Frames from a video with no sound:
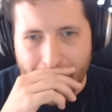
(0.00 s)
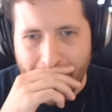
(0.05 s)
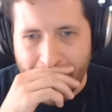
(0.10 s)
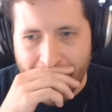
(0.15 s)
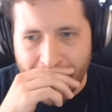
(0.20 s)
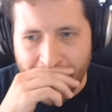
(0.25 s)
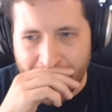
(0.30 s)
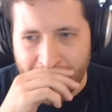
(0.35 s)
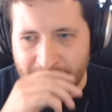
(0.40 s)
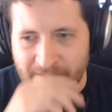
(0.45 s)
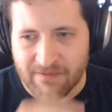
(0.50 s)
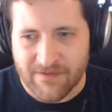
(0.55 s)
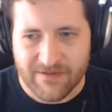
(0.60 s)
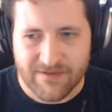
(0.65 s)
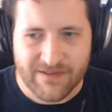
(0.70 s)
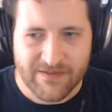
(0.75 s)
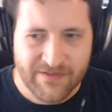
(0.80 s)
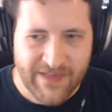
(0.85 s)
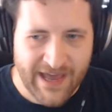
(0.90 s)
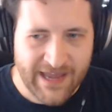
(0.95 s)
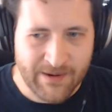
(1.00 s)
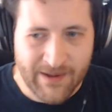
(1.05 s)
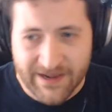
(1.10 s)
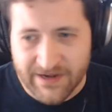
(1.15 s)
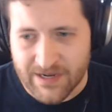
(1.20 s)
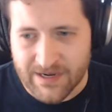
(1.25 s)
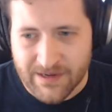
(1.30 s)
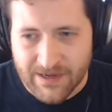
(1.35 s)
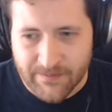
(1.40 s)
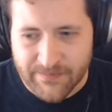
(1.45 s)
That
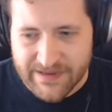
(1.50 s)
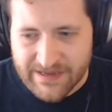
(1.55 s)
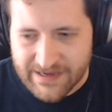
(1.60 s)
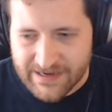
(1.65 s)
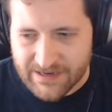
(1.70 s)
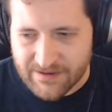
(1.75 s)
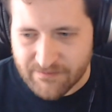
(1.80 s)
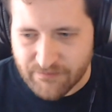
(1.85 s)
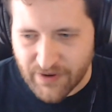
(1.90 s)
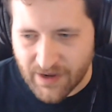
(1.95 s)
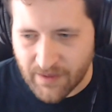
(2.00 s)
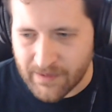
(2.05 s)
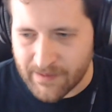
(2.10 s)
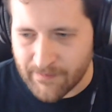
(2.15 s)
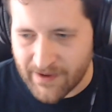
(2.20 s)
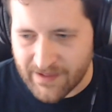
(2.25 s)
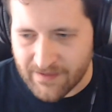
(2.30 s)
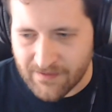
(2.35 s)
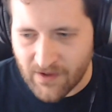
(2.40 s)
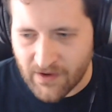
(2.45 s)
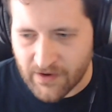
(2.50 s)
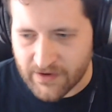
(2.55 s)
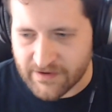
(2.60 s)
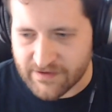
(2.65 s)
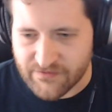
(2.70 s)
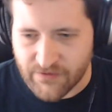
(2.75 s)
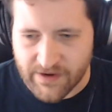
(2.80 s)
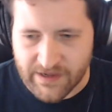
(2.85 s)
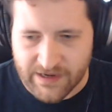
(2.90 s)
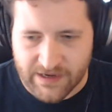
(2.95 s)
ended up being probably my
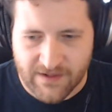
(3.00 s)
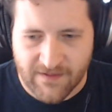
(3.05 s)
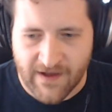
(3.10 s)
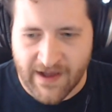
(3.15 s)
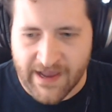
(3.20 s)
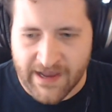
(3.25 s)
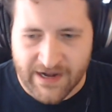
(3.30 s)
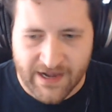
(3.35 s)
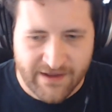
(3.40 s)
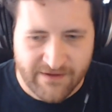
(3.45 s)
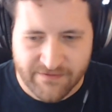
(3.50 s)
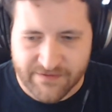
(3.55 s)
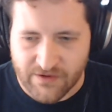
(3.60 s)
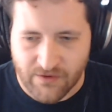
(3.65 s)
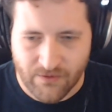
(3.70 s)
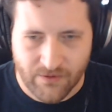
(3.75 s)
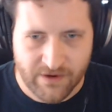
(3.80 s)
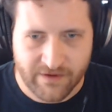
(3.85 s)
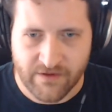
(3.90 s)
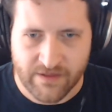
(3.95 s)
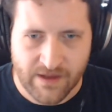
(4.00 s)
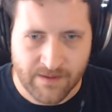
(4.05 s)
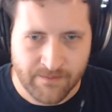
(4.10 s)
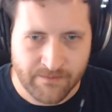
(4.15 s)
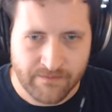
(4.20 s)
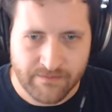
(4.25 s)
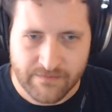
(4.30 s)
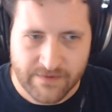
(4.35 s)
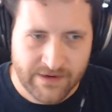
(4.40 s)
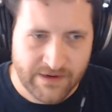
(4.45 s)
longest running client. I still work for
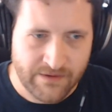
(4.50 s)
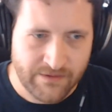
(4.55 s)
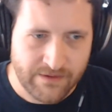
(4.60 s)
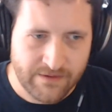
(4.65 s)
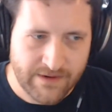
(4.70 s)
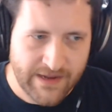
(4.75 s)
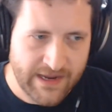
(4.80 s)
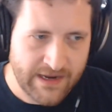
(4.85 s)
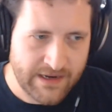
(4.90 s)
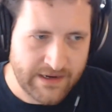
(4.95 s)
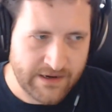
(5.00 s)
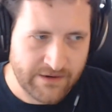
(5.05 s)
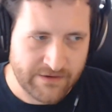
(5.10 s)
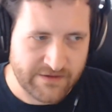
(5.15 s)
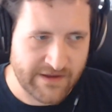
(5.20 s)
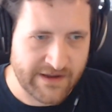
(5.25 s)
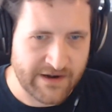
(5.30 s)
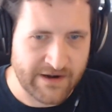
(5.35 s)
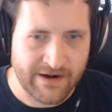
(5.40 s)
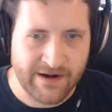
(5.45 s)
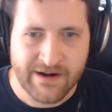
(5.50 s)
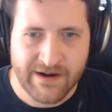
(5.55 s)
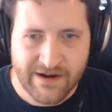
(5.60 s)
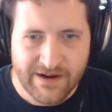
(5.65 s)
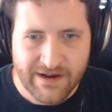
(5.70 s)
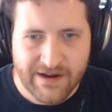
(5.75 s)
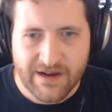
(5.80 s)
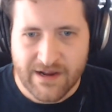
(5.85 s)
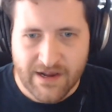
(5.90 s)
them, 8 years later.